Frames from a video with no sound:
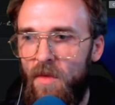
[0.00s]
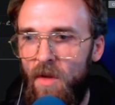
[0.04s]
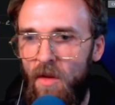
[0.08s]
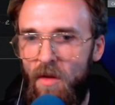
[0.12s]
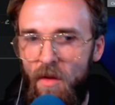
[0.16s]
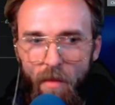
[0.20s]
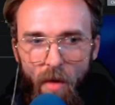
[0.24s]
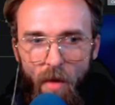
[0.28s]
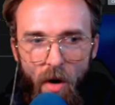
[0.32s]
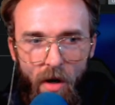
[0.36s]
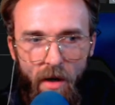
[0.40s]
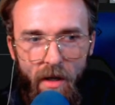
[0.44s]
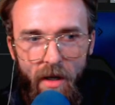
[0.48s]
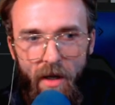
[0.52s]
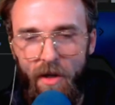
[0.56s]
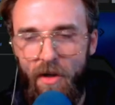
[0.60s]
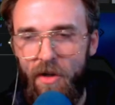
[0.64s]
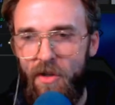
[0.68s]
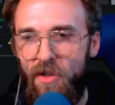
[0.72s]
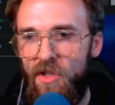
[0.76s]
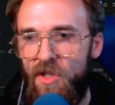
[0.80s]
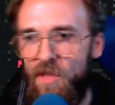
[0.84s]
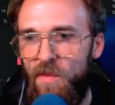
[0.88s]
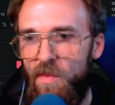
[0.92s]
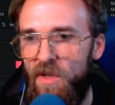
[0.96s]
The market
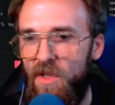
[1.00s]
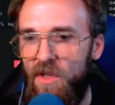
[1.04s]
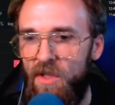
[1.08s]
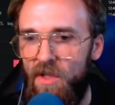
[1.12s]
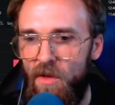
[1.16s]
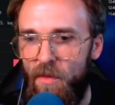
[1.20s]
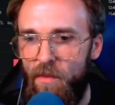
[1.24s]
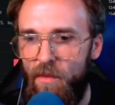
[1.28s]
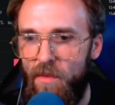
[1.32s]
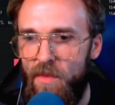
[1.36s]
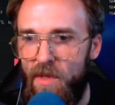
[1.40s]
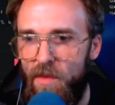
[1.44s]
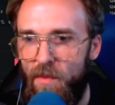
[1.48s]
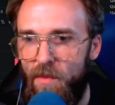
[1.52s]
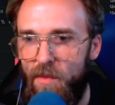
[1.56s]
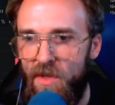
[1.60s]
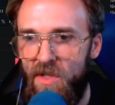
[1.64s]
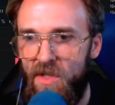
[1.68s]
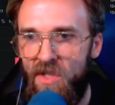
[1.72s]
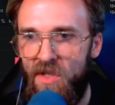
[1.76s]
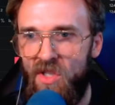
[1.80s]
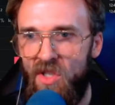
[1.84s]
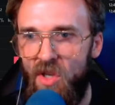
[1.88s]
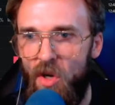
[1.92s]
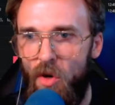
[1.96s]
could just be
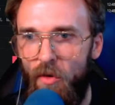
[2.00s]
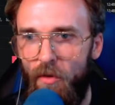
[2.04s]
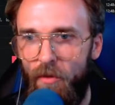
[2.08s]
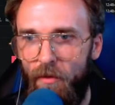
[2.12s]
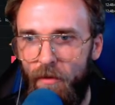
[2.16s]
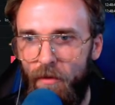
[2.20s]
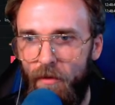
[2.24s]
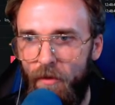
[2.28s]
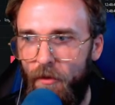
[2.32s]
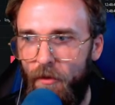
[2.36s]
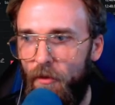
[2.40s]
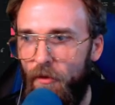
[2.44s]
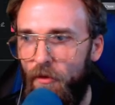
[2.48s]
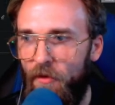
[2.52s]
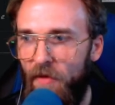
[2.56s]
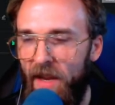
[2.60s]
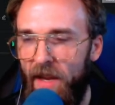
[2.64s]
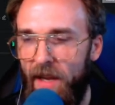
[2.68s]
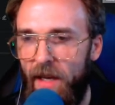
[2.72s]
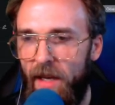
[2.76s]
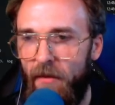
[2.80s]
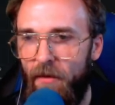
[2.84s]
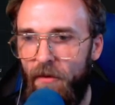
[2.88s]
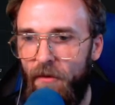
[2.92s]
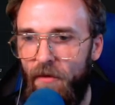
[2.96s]
be so
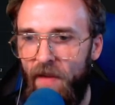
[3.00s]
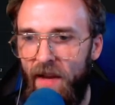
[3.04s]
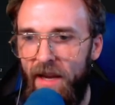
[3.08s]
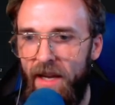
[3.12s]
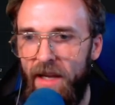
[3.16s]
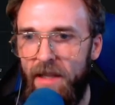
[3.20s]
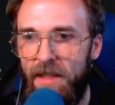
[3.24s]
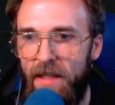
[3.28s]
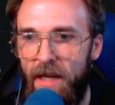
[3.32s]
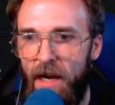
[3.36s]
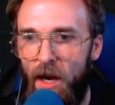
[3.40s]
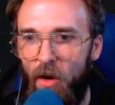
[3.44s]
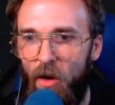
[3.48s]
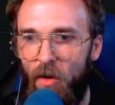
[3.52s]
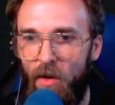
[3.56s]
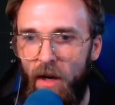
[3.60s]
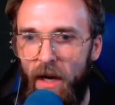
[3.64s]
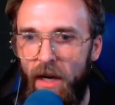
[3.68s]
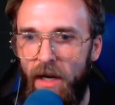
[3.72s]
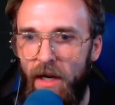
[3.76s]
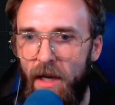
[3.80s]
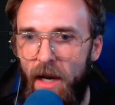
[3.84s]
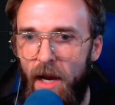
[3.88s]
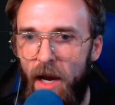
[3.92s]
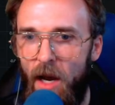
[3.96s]
fake faked out
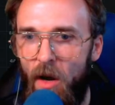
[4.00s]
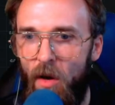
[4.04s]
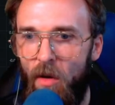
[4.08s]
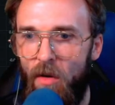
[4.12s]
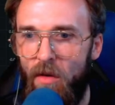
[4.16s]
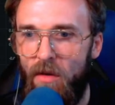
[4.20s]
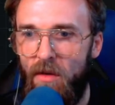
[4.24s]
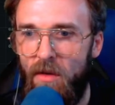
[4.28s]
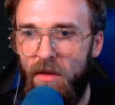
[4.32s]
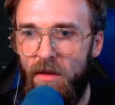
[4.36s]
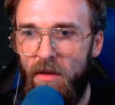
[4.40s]
right now.